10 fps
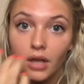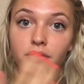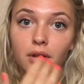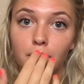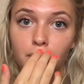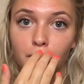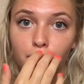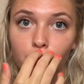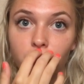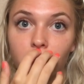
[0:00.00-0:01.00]
some
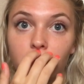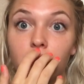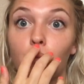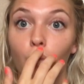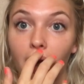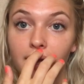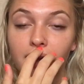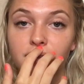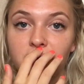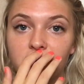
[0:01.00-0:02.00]
pimples and some
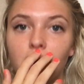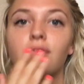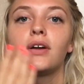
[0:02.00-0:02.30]
whiteheads and stuff,